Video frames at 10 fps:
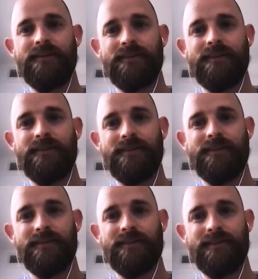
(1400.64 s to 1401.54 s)

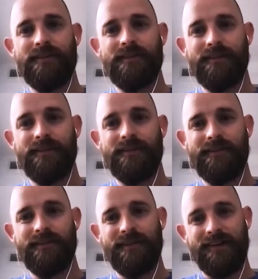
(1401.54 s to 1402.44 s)

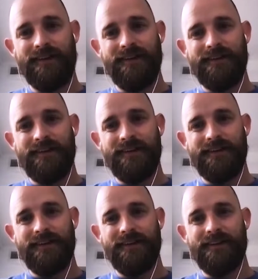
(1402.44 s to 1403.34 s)

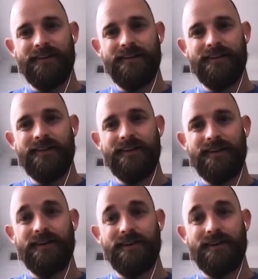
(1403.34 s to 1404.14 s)
No words are spoken by the person on screen.